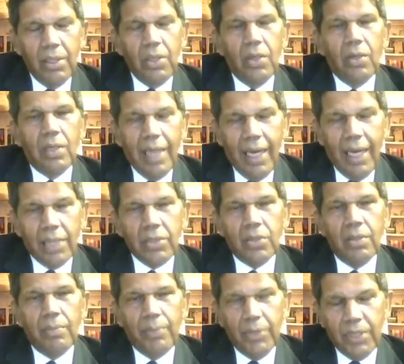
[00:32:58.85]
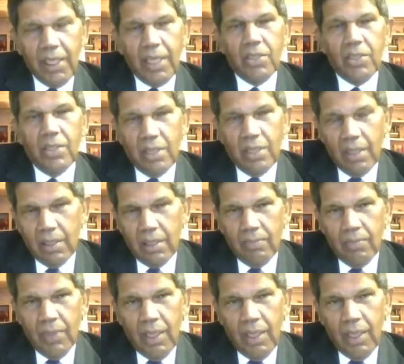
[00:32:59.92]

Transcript: your national protection system?